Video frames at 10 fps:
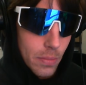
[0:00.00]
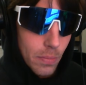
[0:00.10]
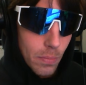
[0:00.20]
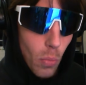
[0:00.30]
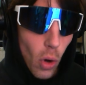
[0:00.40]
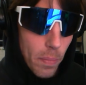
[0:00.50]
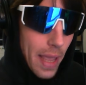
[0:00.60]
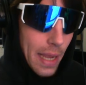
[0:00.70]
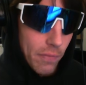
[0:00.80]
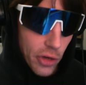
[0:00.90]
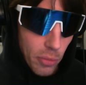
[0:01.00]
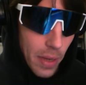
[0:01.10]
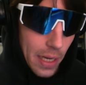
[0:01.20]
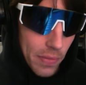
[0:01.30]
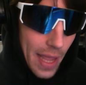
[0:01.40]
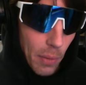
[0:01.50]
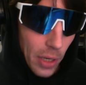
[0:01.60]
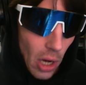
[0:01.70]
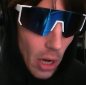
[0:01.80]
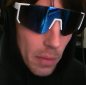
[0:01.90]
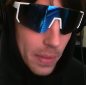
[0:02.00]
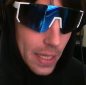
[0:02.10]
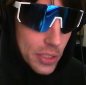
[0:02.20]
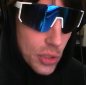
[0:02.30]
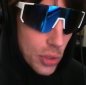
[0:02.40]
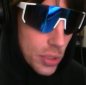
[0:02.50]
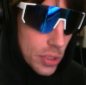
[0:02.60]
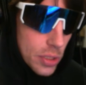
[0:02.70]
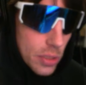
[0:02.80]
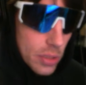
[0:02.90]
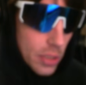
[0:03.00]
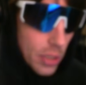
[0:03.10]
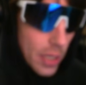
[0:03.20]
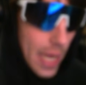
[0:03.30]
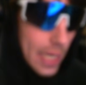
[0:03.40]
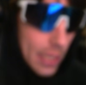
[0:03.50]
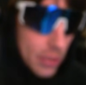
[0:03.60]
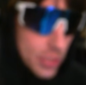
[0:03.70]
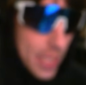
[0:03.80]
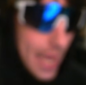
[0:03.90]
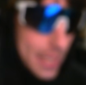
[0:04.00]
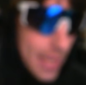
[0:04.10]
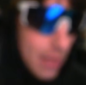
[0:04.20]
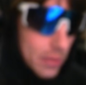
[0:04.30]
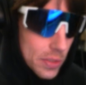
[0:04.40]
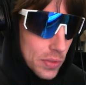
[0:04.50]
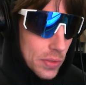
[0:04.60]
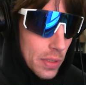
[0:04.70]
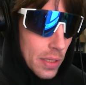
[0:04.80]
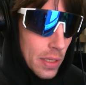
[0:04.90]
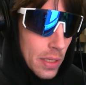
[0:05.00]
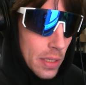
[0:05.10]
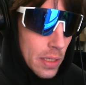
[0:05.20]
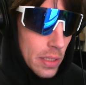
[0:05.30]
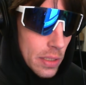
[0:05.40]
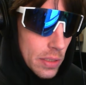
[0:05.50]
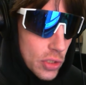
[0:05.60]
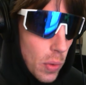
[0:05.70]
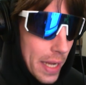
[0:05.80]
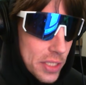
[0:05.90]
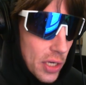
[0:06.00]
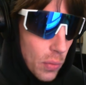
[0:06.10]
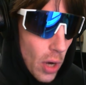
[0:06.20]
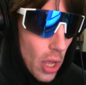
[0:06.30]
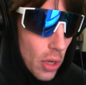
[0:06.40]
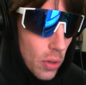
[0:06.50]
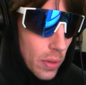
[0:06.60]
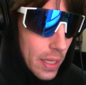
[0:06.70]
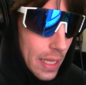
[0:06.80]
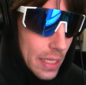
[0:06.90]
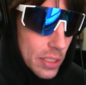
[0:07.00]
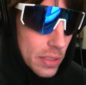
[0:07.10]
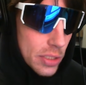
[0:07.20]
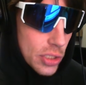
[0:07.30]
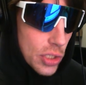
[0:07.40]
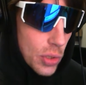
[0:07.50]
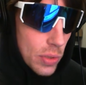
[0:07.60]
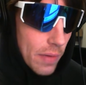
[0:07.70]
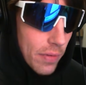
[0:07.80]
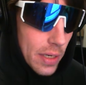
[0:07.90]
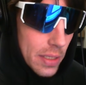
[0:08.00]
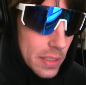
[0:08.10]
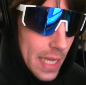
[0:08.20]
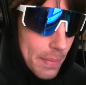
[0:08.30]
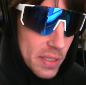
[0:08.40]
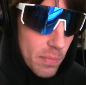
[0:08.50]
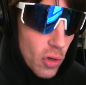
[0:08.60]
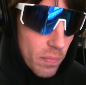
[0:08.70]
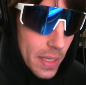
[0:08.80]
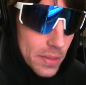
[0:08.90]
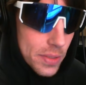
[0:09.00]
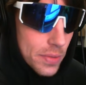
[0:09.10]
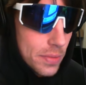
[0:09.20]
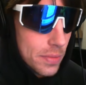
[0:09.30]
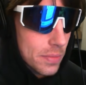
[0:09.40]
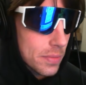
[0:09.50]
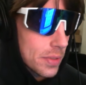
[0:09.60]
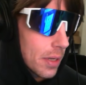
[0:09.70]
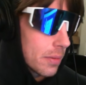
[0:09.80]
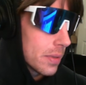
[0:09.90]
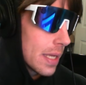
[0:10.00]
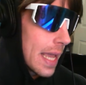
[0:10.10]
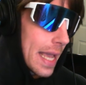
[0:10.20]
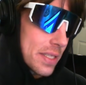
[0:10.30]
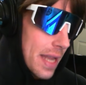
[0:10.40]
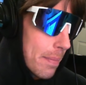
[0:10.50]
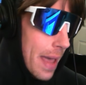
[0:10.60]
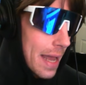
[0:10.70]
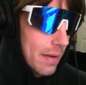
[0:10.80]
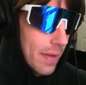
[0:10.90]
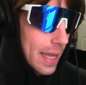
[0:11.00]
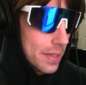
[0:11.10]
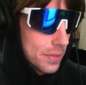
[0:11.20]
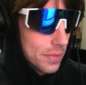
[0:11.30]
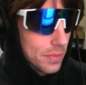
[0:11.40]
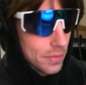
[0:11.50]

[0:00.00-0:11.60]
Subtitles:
more bang for your buck in that regard, because you're hitting your side delts twice in a row in two different types of movements. So it's not bad advice.